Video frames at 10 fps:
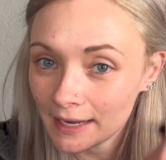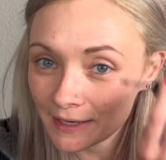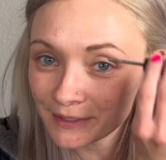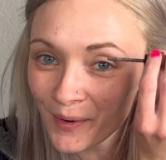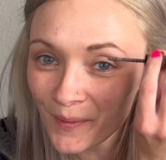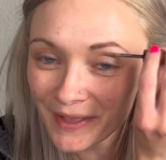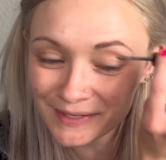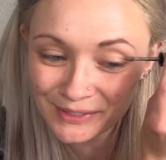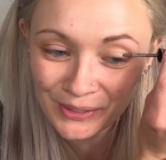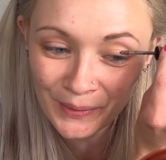I don't like
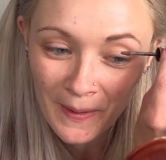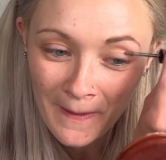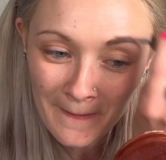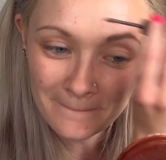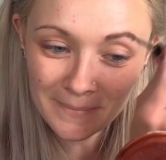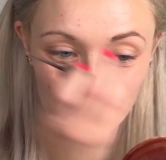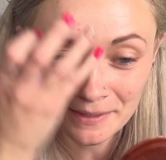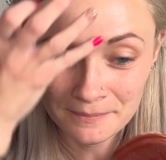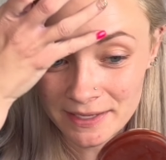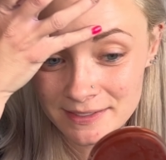to make
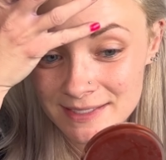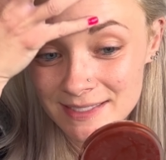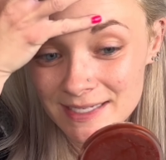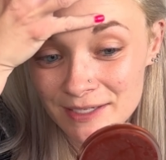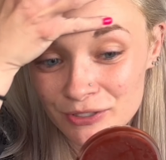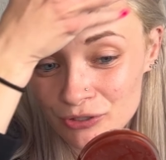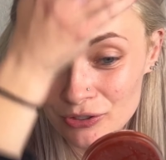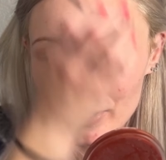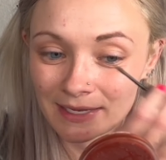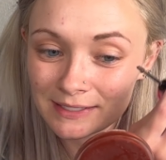them like stick
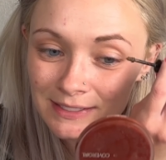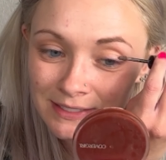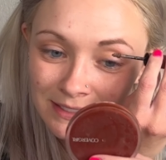straight.